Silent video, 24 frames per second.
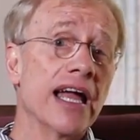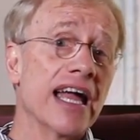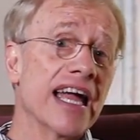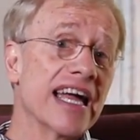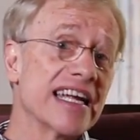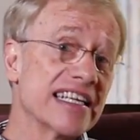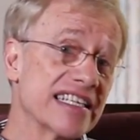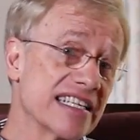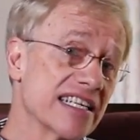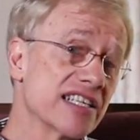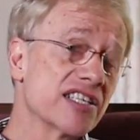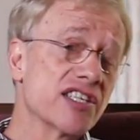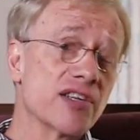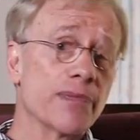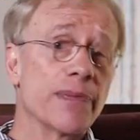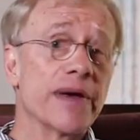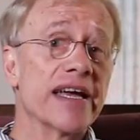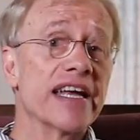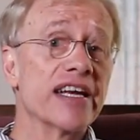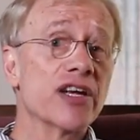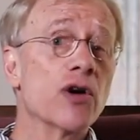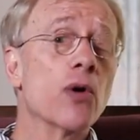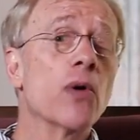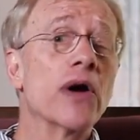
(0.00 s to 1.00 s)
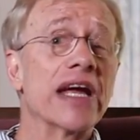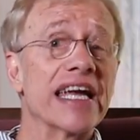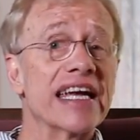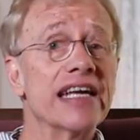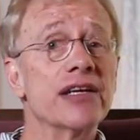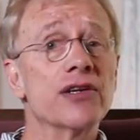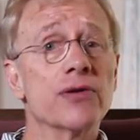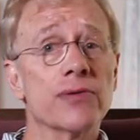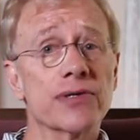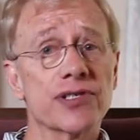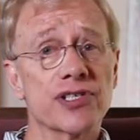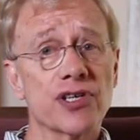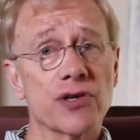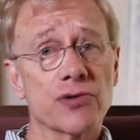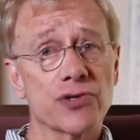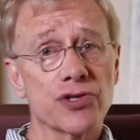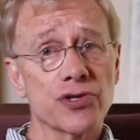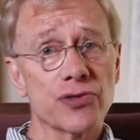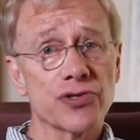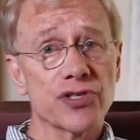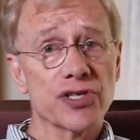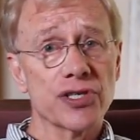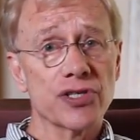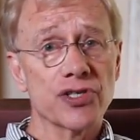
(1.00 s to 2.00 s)
anticipate going into a
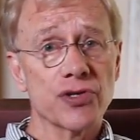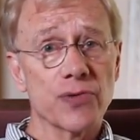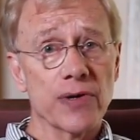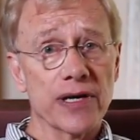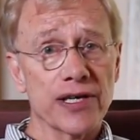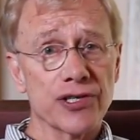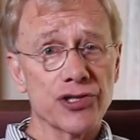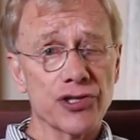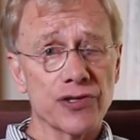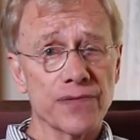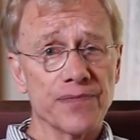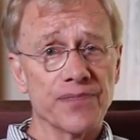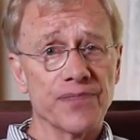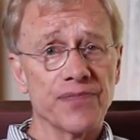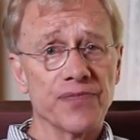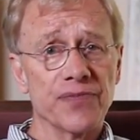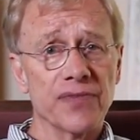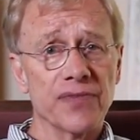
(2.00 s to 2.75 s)
social situation.